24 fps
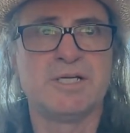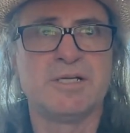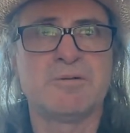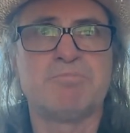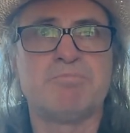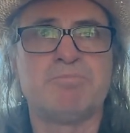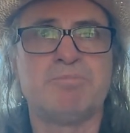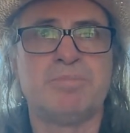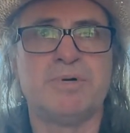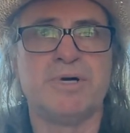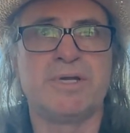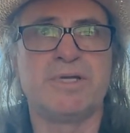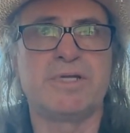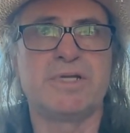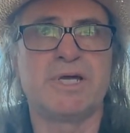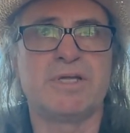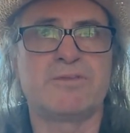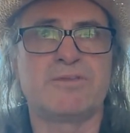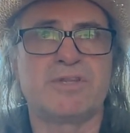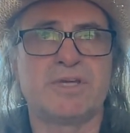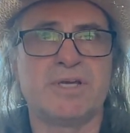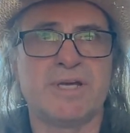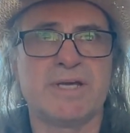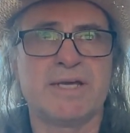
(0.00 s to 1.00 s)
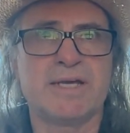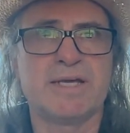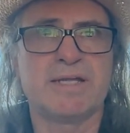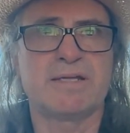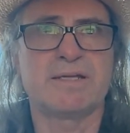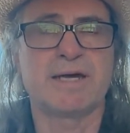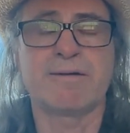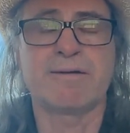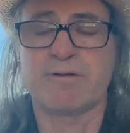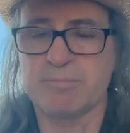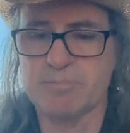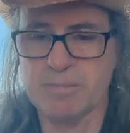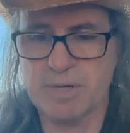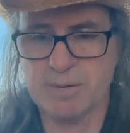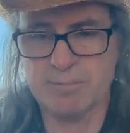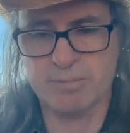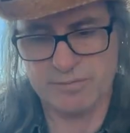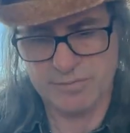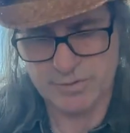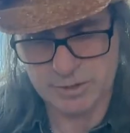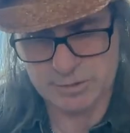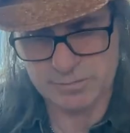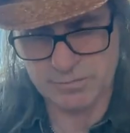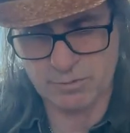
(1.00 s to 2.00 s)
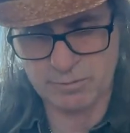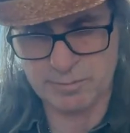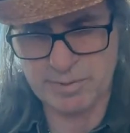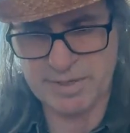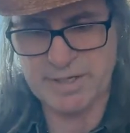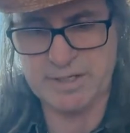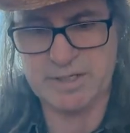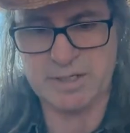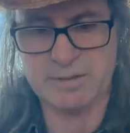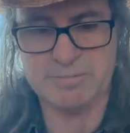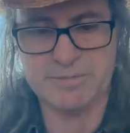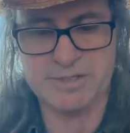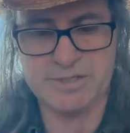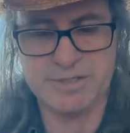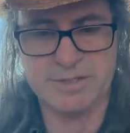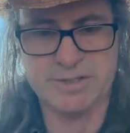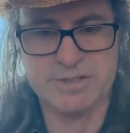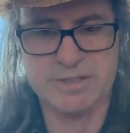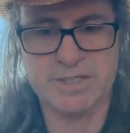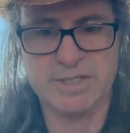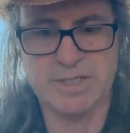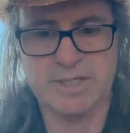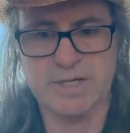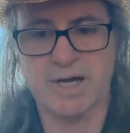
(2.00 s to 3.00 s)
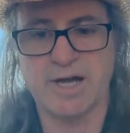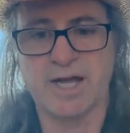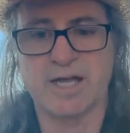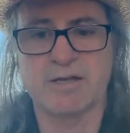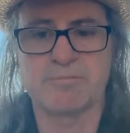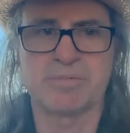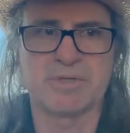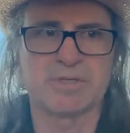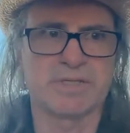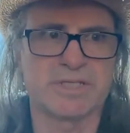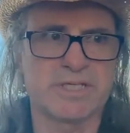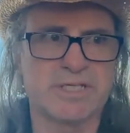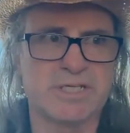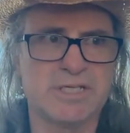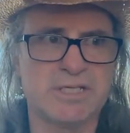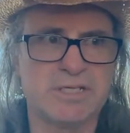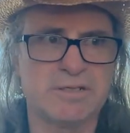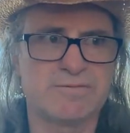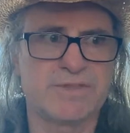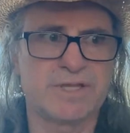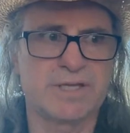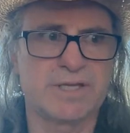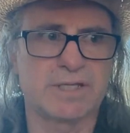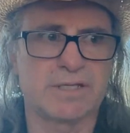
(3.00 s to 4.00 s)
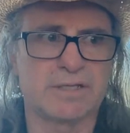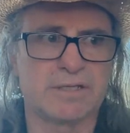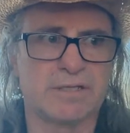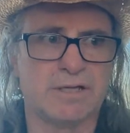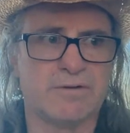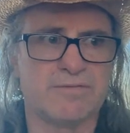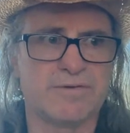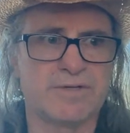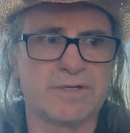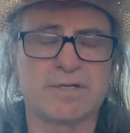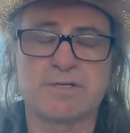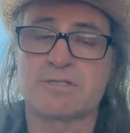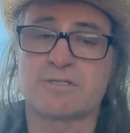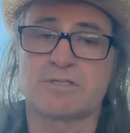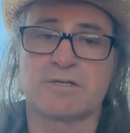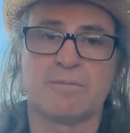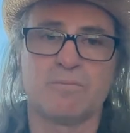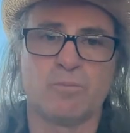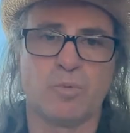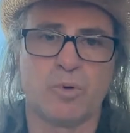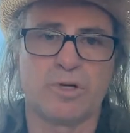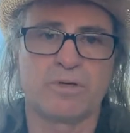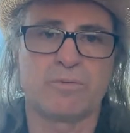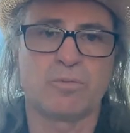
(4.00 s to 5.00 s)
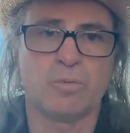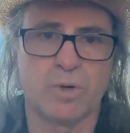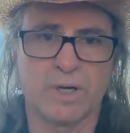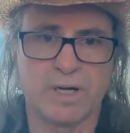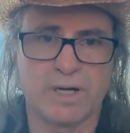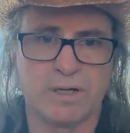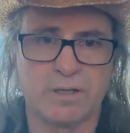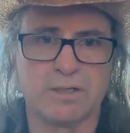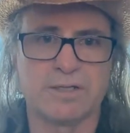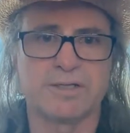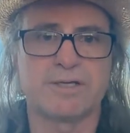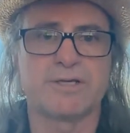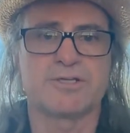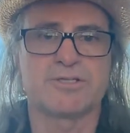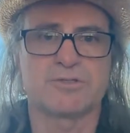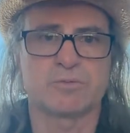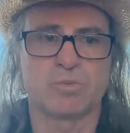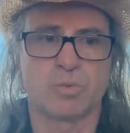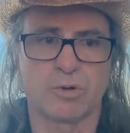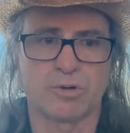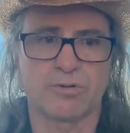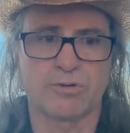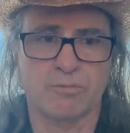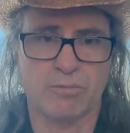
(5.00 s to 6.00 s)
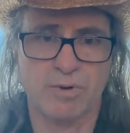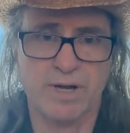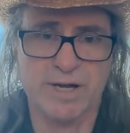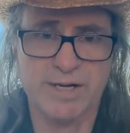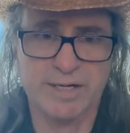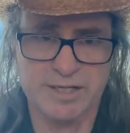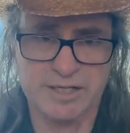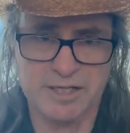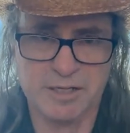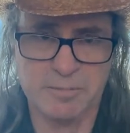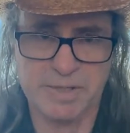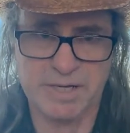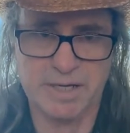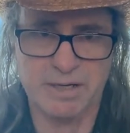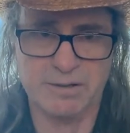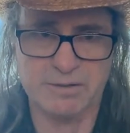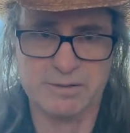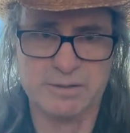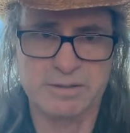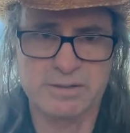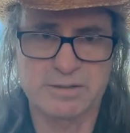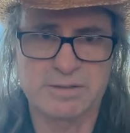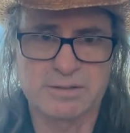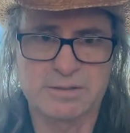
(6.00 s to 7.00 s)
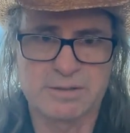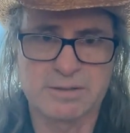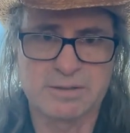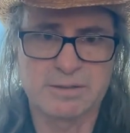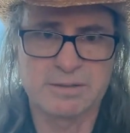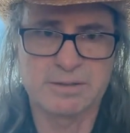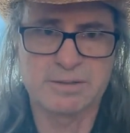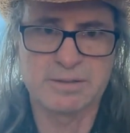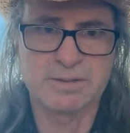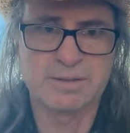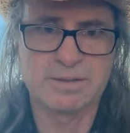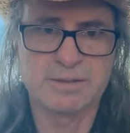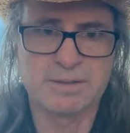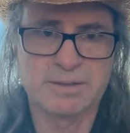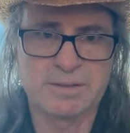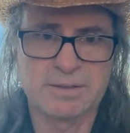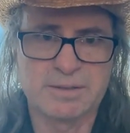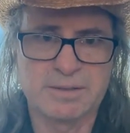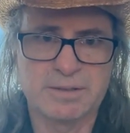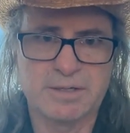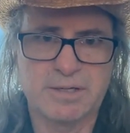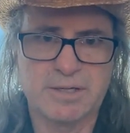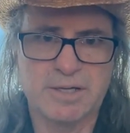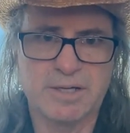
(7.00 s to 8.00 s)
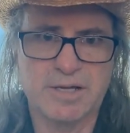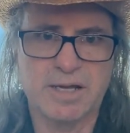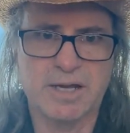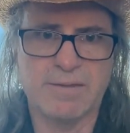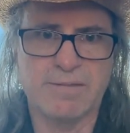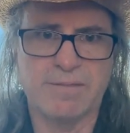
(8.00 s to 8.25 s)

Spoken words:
But at the end, I remember this verbatim. She said, I believe that loving someone well is worth writing about. And